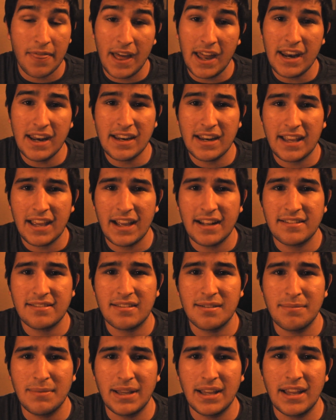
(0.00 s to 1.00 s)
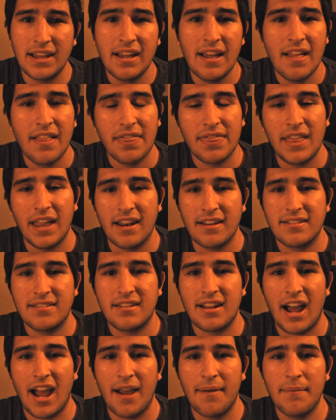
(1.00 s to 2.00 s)
That indicates to me that
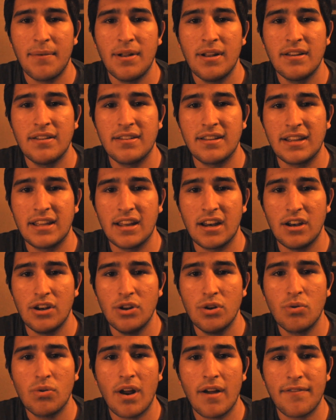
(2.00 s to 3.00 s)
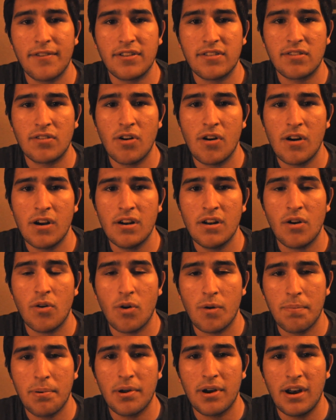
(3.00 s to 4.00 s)
it's time to get a new graphics card
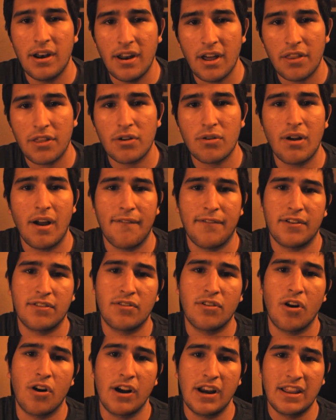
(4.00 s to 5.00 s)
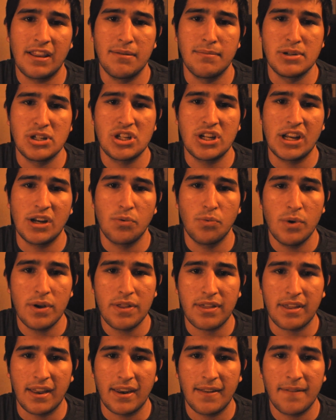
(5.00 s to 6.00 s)
or put another graphics card in the machine
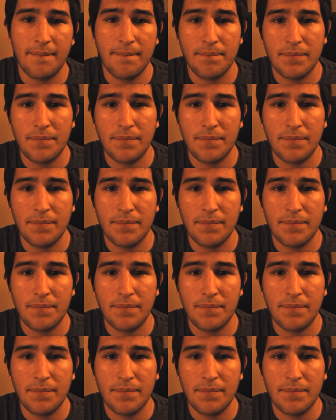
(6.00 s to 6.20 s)
with it.